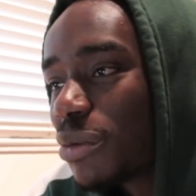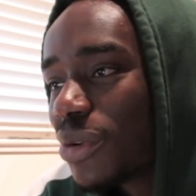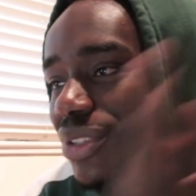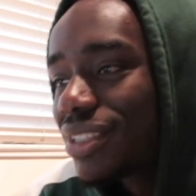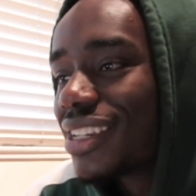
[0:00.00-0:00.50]
I'm
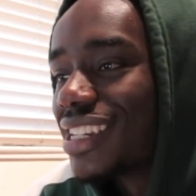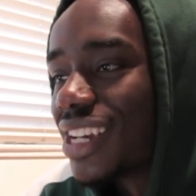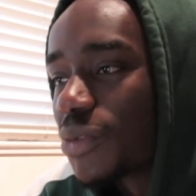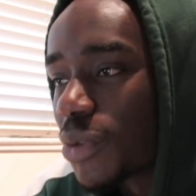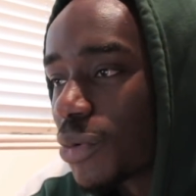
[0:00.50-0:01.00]
almost
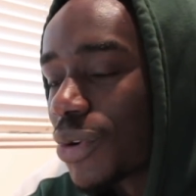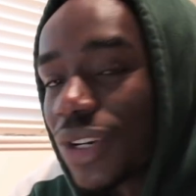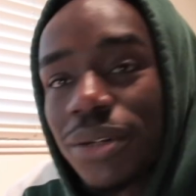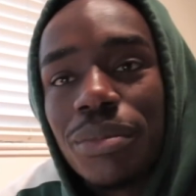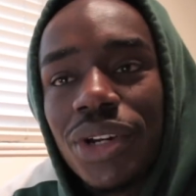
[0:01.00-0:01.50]
done with
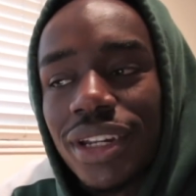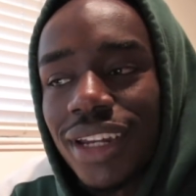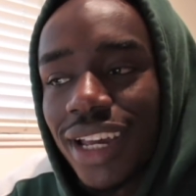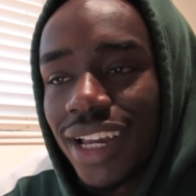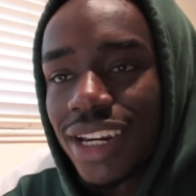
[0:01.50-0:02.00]
work, but
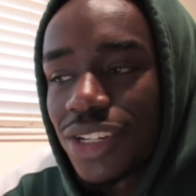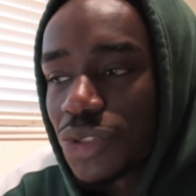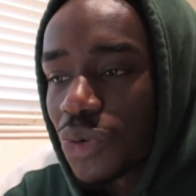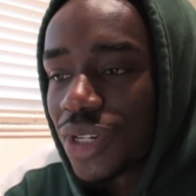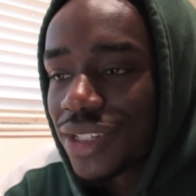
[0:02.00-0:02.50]
I kind of just
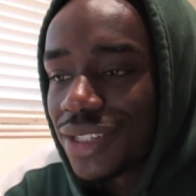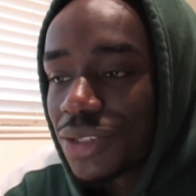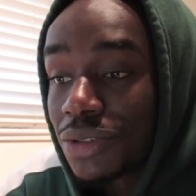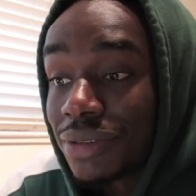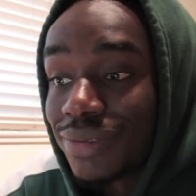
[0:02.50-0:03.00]
wanted
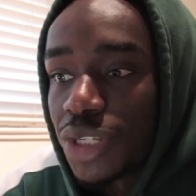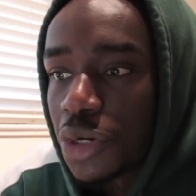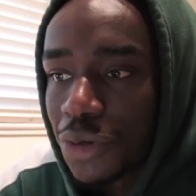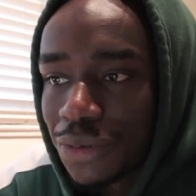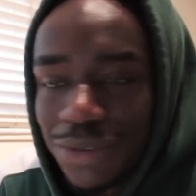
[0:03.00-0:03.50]
to, you know,